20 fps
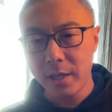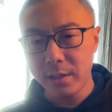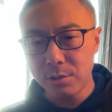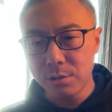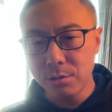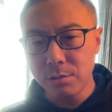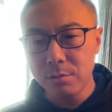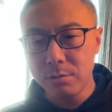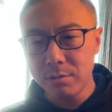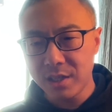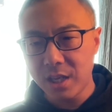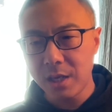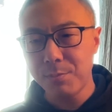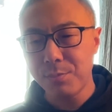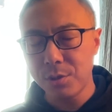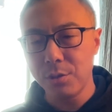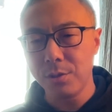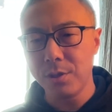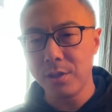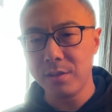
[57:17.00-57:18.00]
do
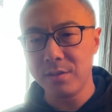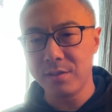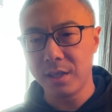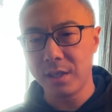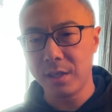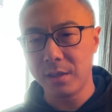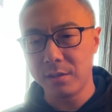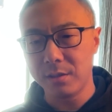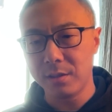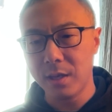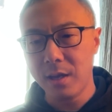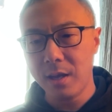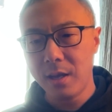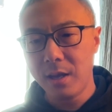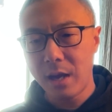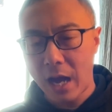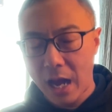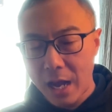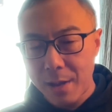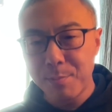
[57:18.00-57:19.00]
keep doing things
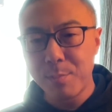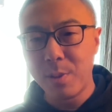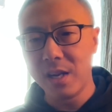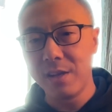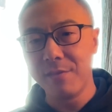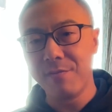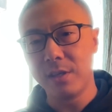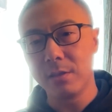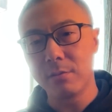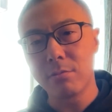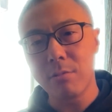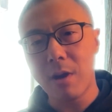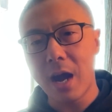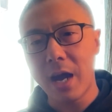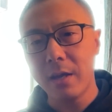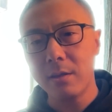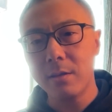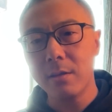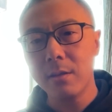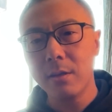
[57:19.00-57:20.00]
I believe is
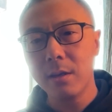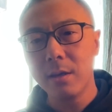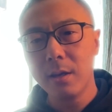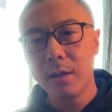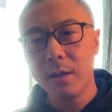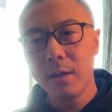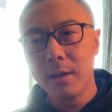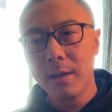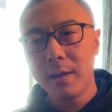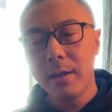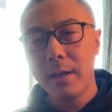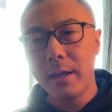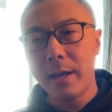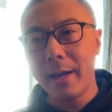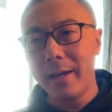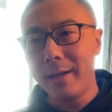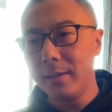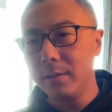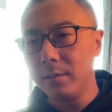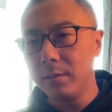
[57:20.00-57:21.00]
right,
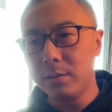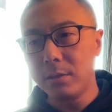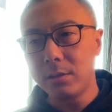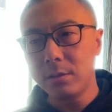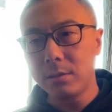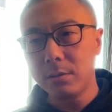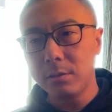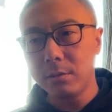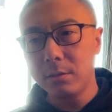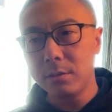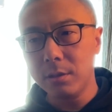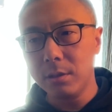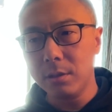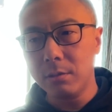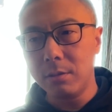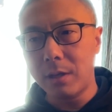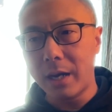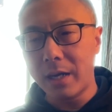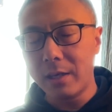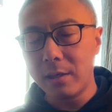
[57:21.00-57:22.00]
and
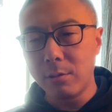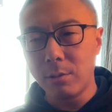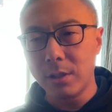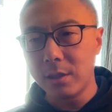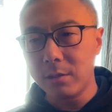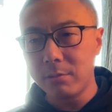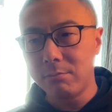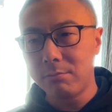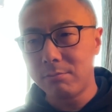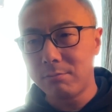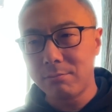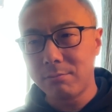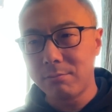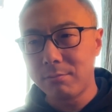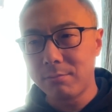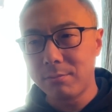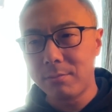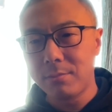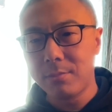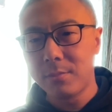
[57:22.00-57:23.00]
I don't want
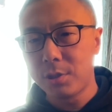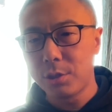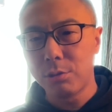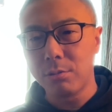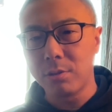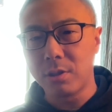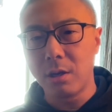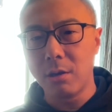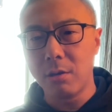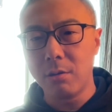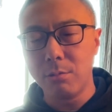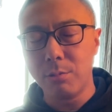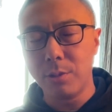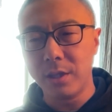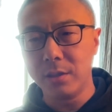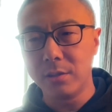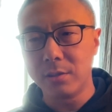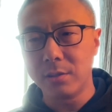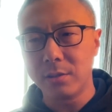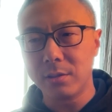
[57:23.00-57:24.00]
to go
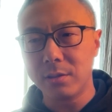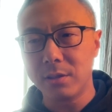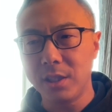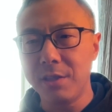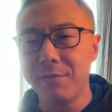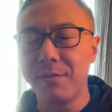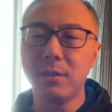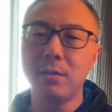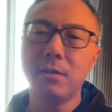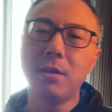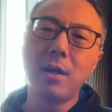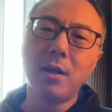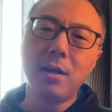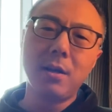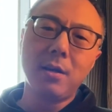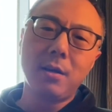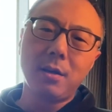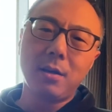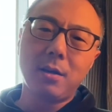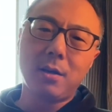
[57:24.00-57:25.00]
with even
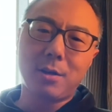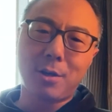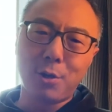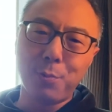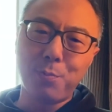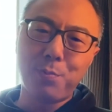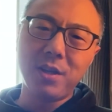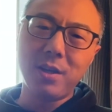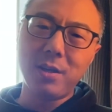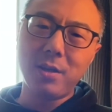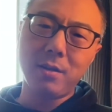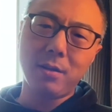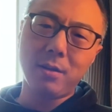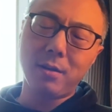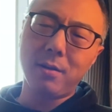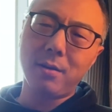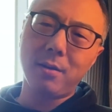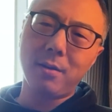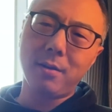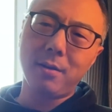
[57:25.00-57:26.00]
could be
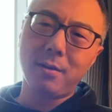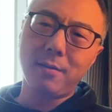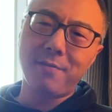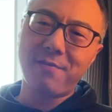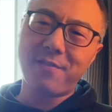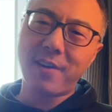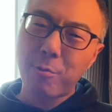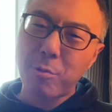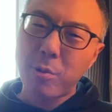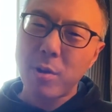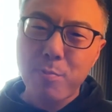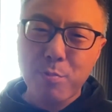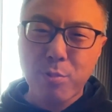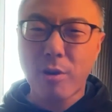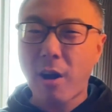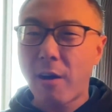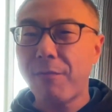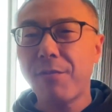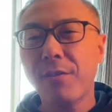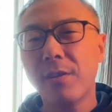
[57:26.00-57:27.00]
very
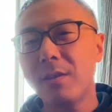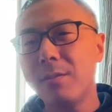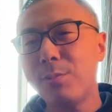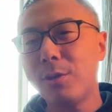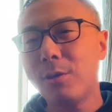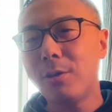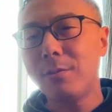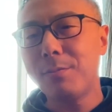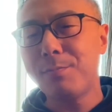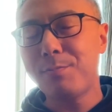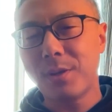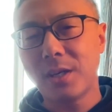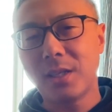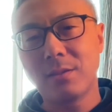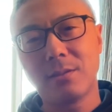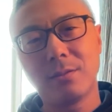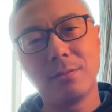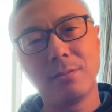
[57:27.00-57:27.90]
profitable, but